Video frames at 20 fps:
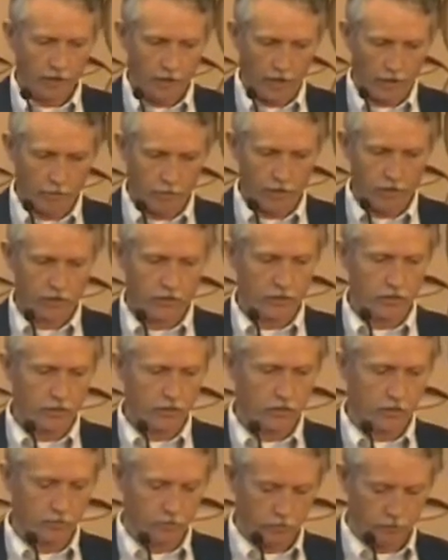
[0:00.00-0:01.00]
I mentioned the
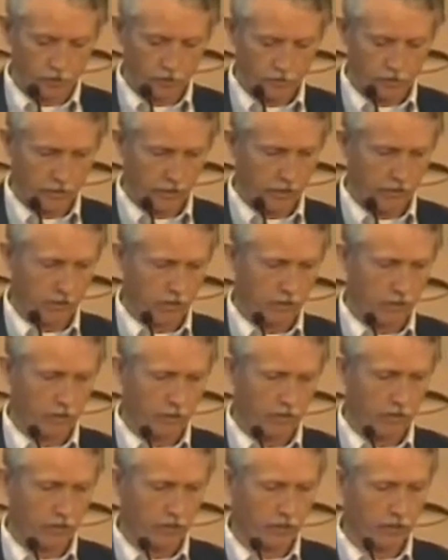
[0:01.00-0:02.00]
simplicity of the
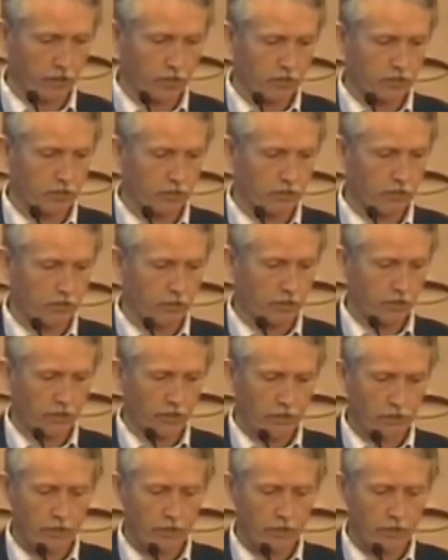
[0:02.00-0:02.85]
interconnection.